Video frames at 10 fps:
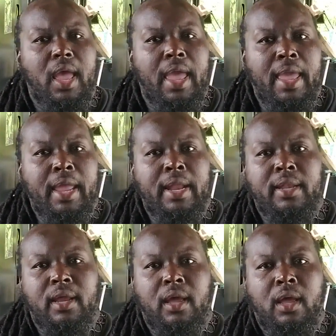
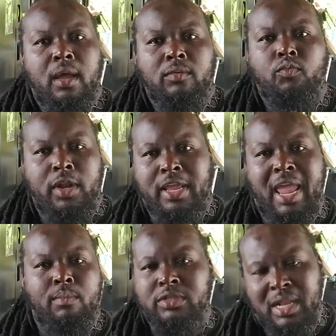and running
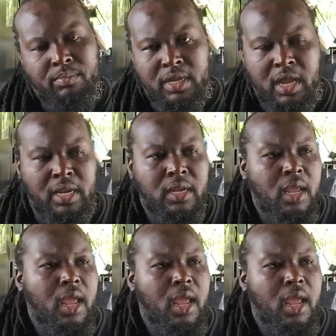cables, and I'm done.